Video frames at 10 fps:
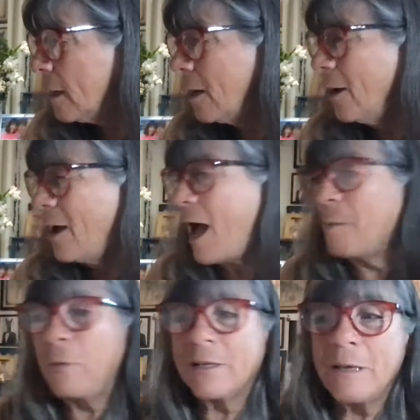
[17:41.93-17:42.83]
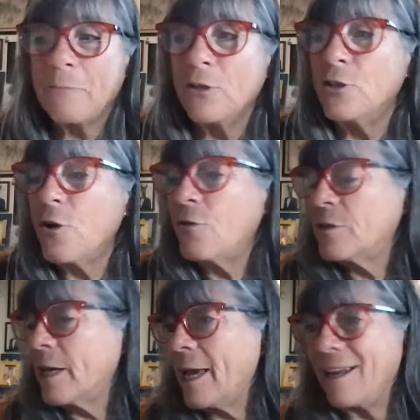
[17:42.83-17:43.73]
I picked up the
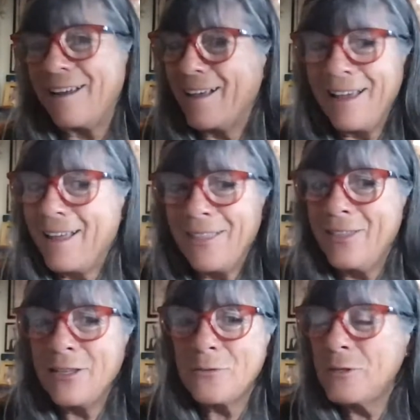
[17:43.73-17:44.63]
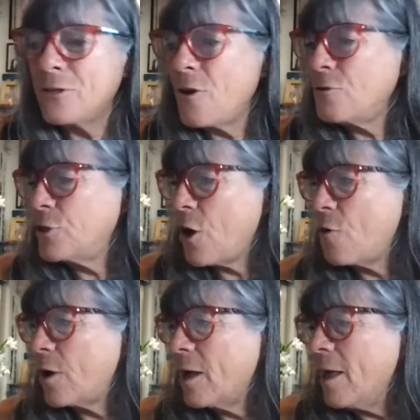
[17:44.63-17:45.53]
jokes again. This was no
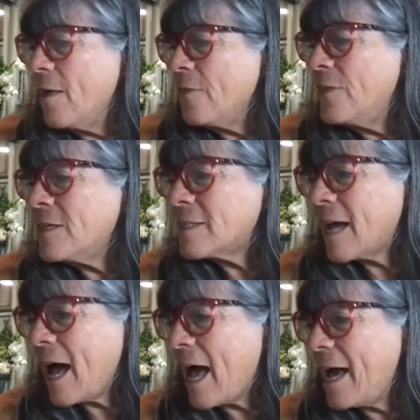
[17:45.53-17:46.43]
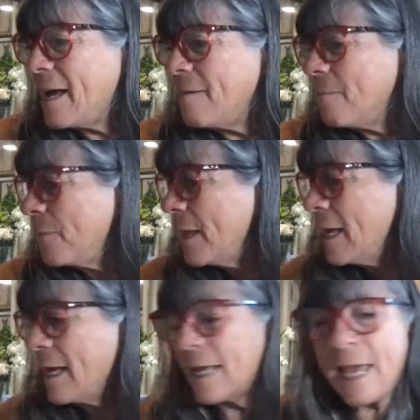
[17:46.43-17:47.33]
joke. This guy
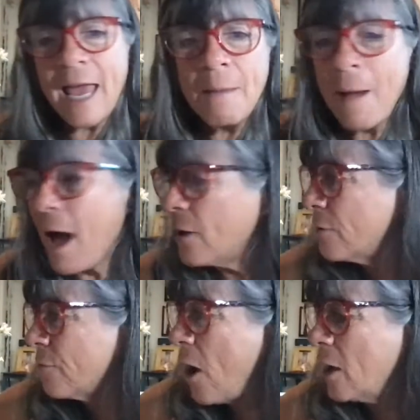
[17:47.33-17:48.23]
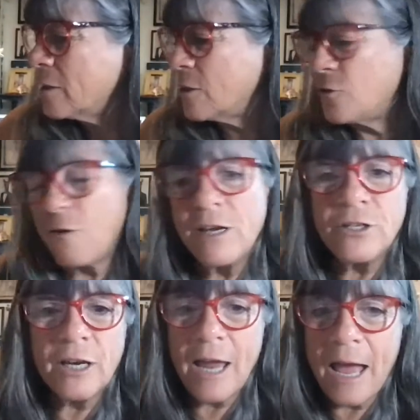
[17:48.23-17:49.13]
came out of
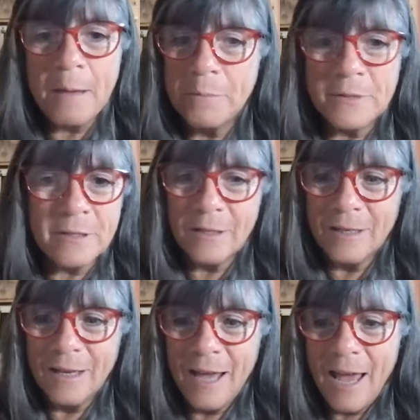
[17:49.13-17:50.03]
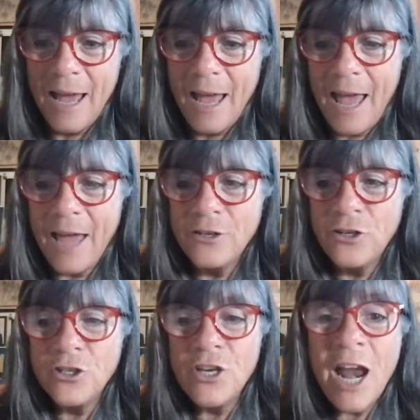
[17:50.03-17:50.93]
concentration camps and
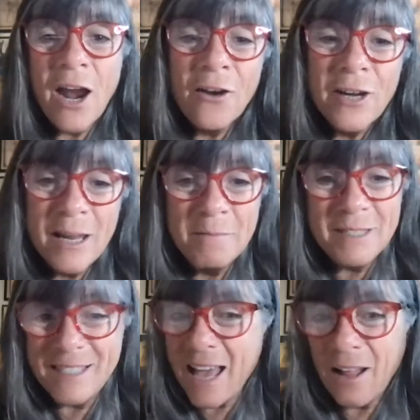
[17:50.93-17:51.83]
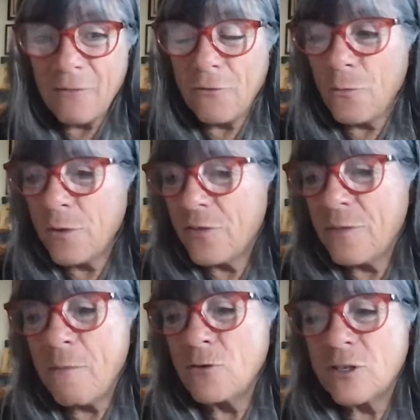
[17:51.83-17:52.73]
shared himself with
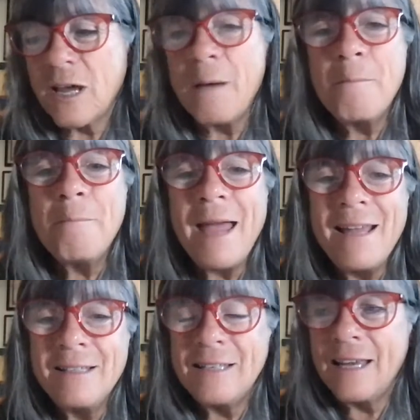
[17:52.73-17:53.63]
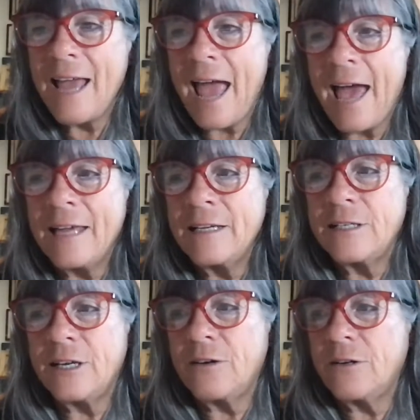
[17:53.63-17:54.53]
the most amazing
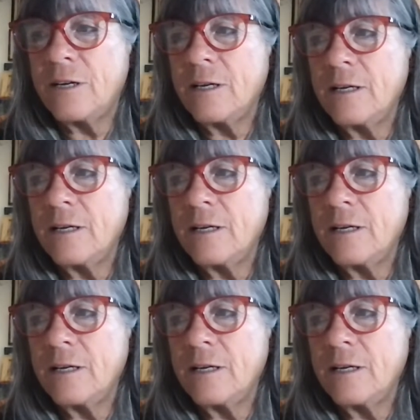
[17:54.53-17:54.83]
attitude.